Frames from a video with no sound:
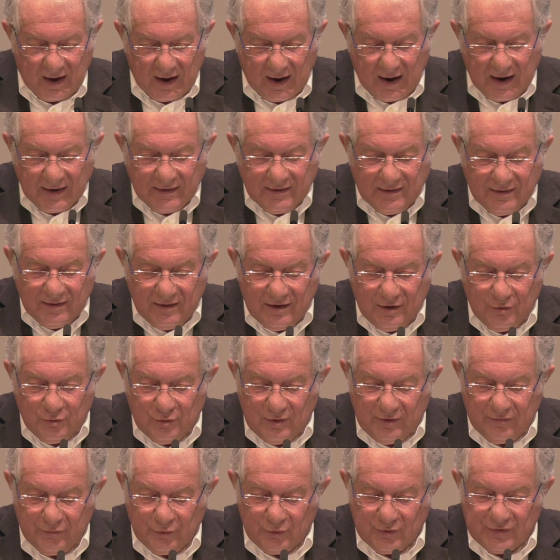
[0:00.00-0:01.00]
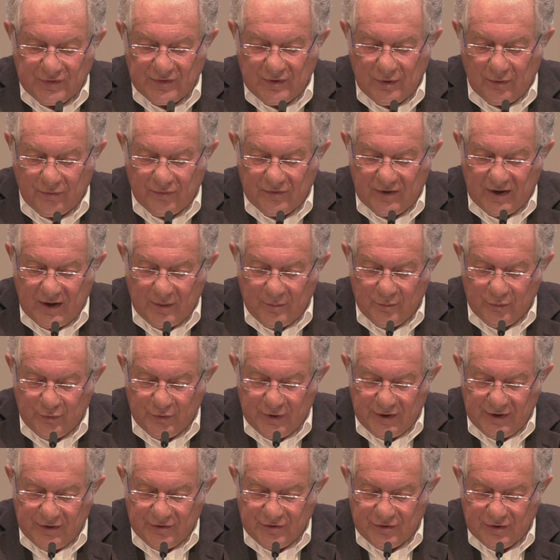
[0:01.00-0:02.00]
At the University of
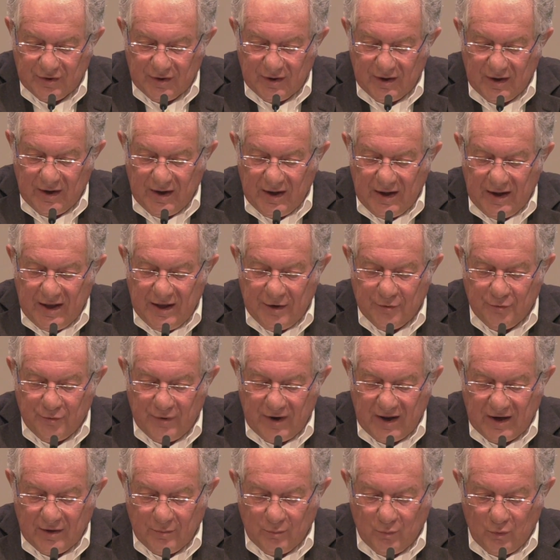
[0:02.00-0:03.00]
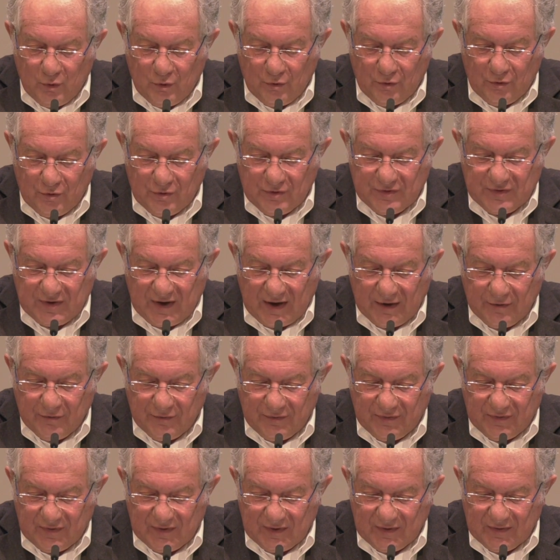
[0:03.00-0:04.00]
Cambridge, he read moral
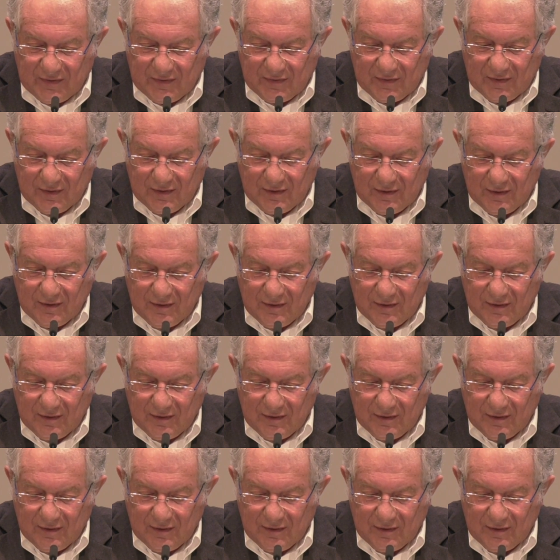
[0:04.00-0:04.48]
sciences.